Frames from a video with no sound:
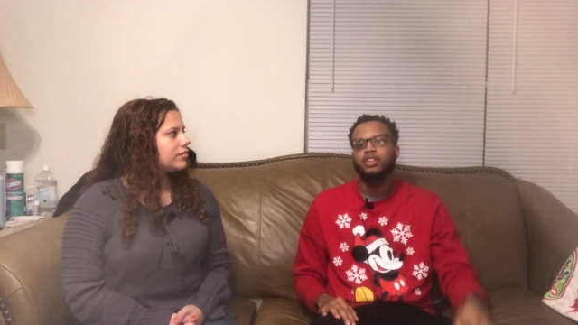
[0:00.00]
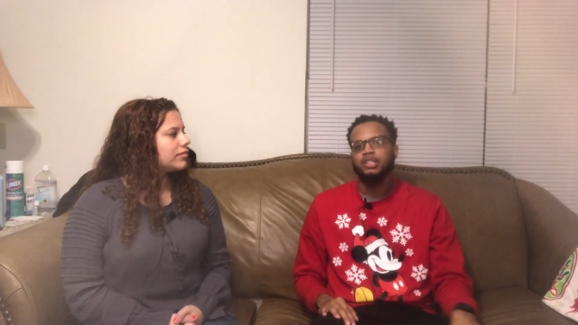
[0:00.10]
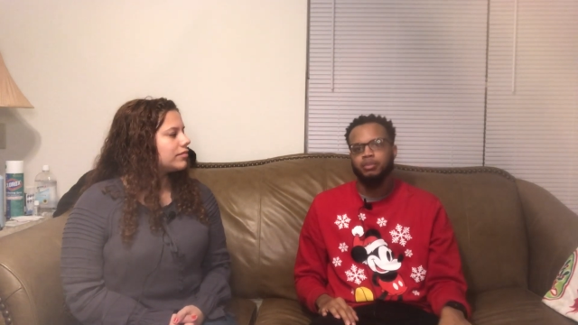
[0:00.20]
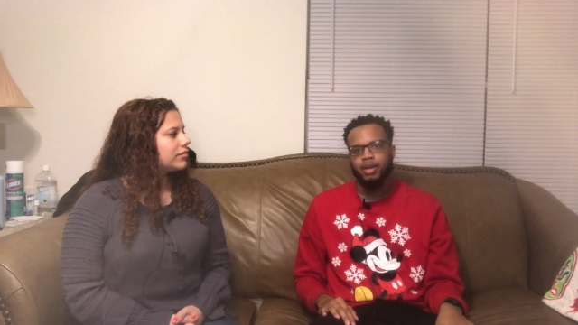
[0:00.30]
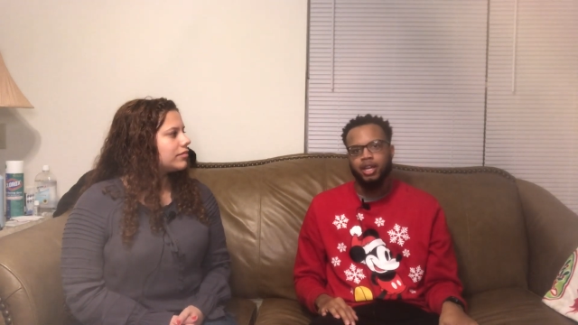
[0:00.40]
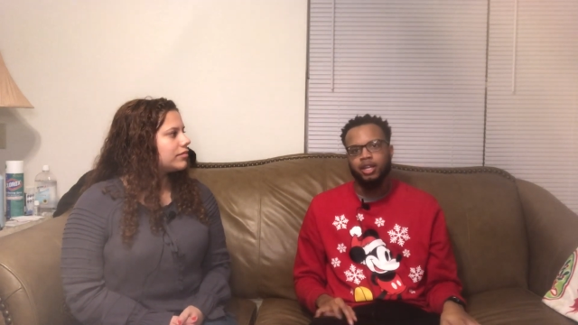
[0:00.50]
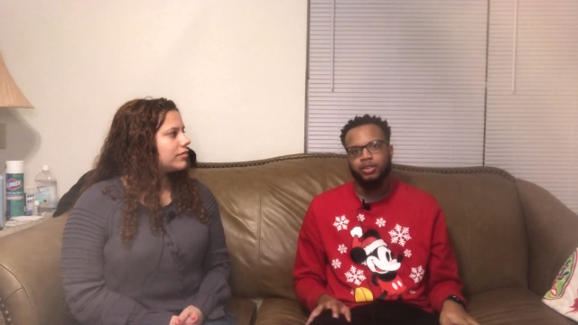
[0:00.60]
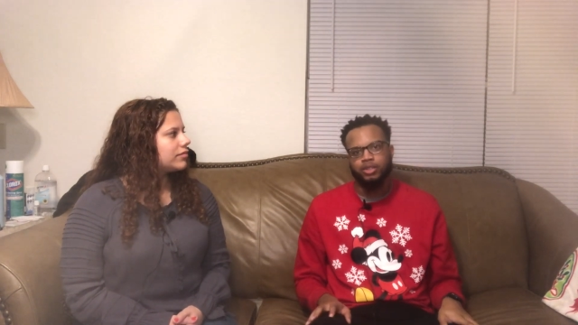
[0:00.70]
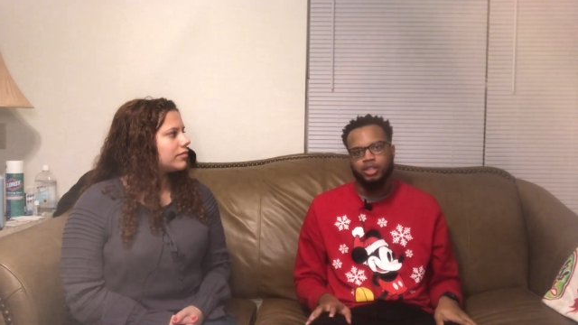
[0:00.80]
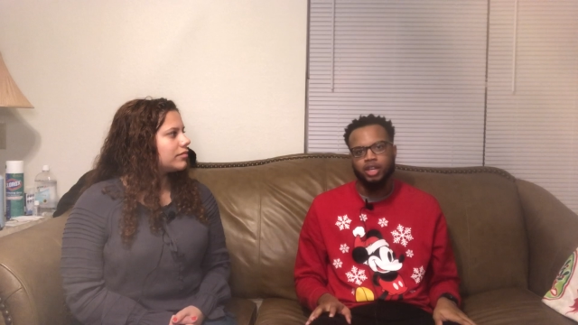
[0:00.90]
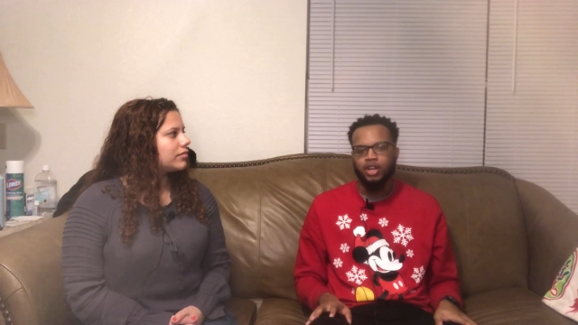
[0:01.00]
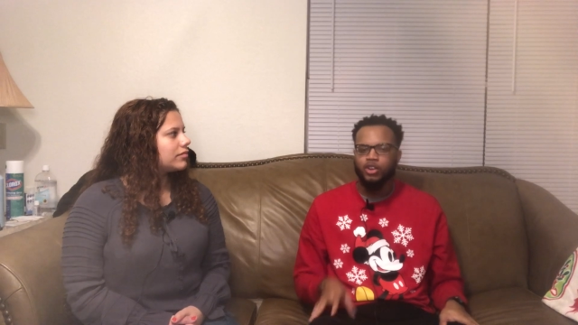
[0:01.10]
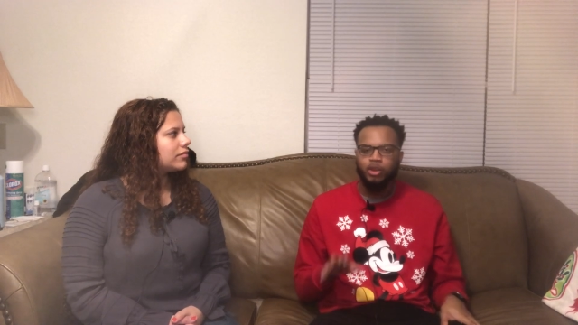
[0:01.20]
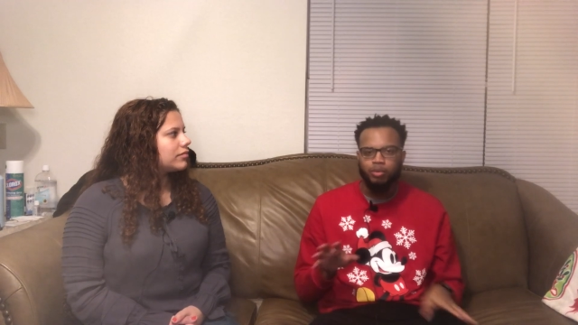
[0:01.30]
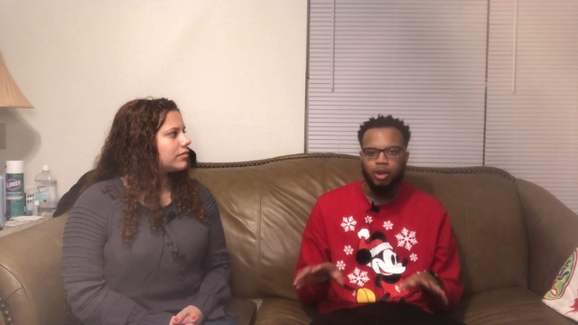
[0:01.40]
Speaker 1: of somebody else. And I know
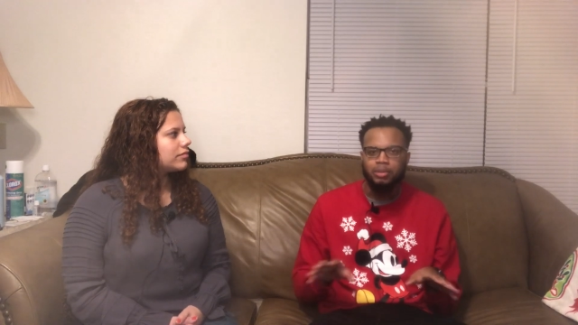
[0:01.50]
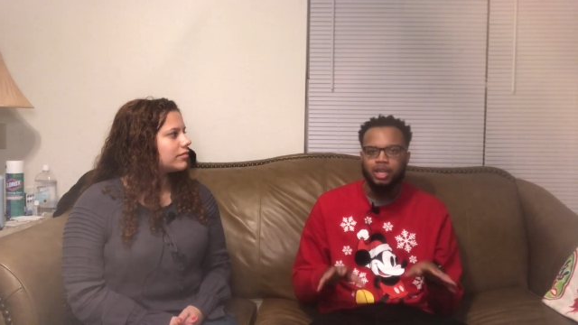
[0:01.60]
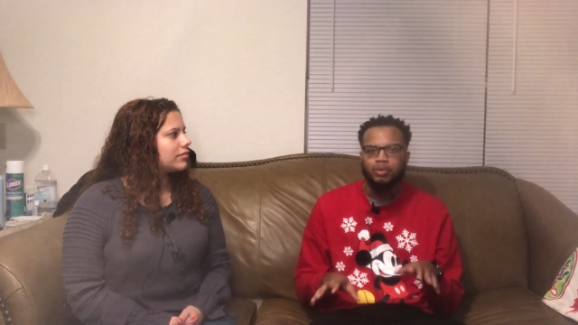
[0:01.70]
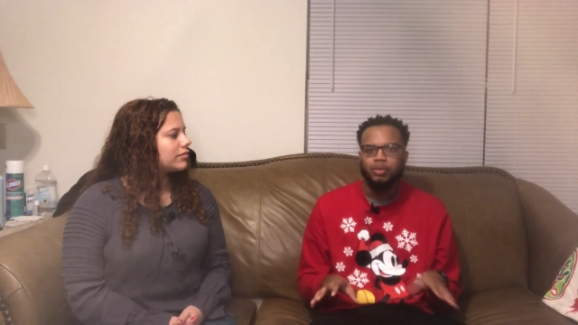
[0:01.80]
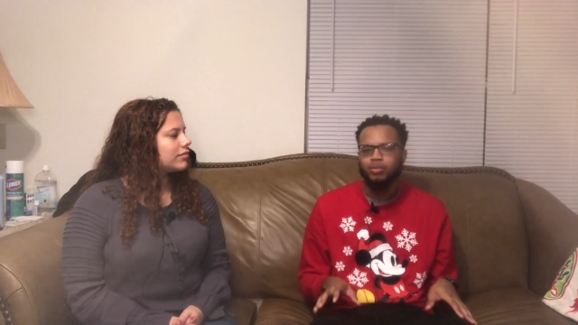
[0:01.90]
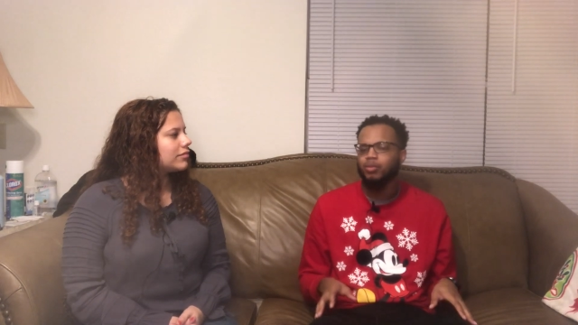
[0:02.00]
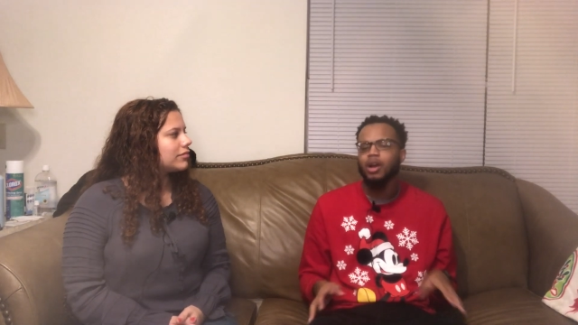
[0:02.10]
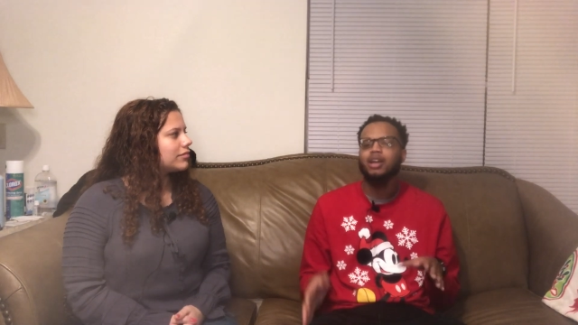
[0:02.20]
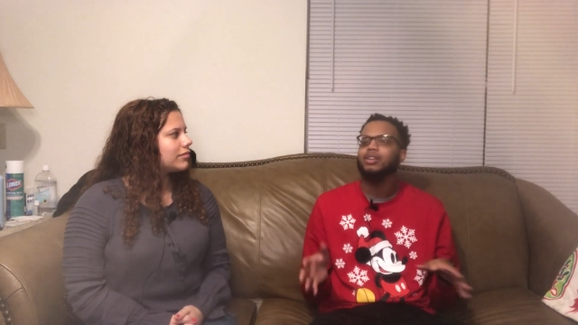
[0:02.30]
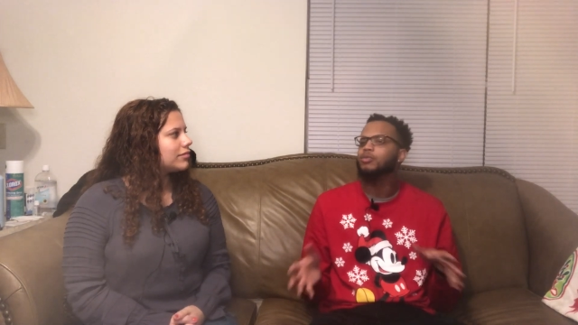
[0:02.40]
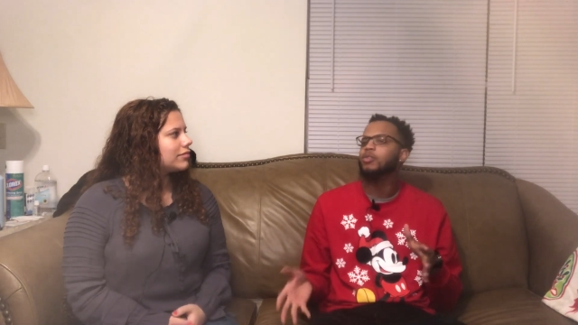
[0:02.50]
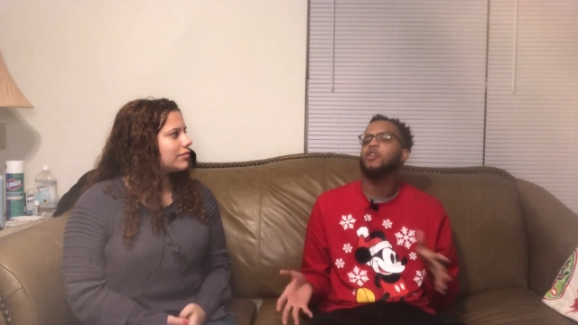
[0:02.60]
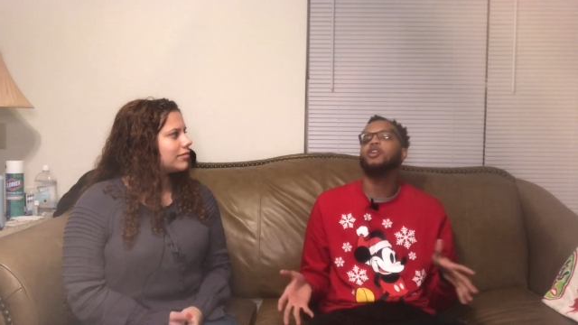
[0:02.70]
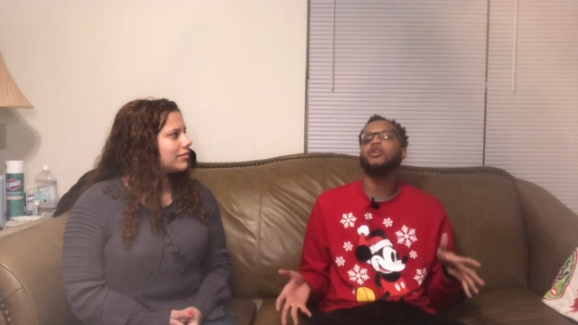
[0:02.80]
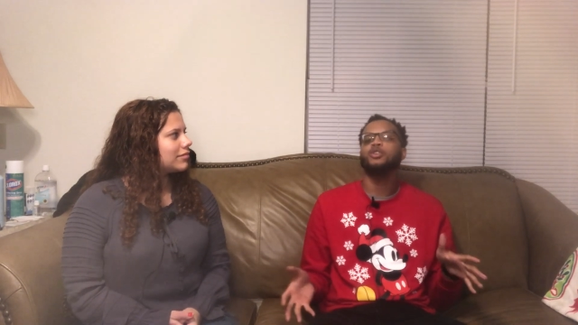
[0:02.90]
you're probably like, well, why why would
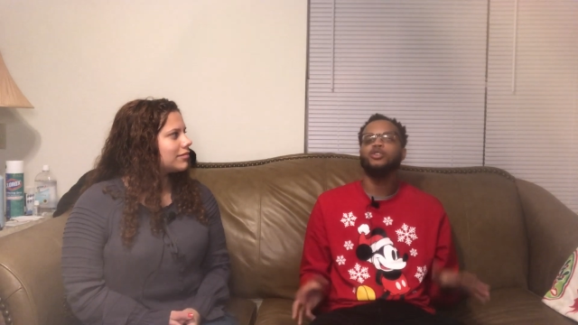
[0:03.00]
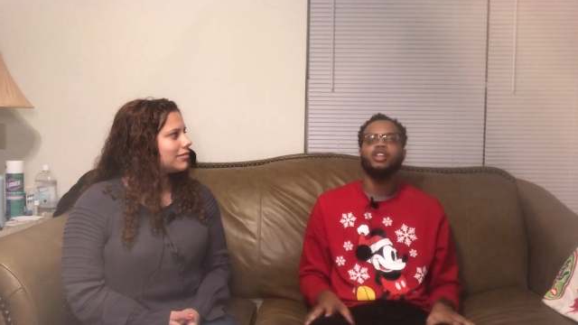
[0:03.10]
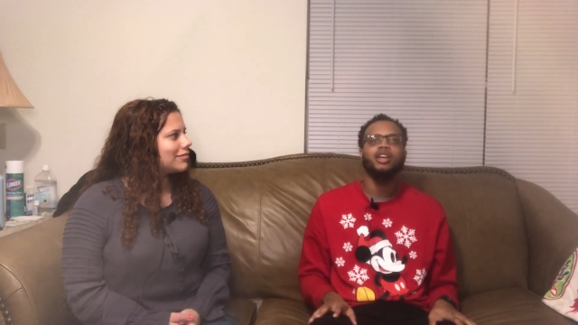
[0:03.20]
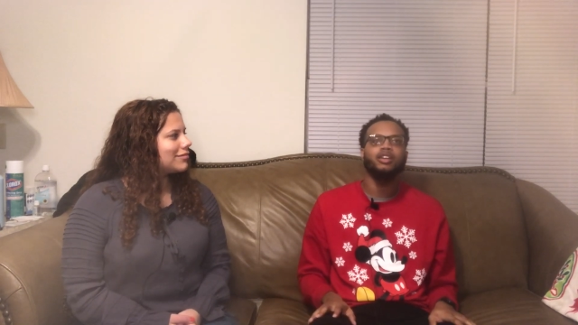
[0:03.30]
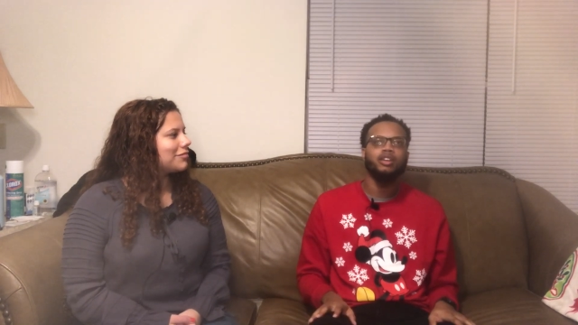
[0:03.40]
I do that?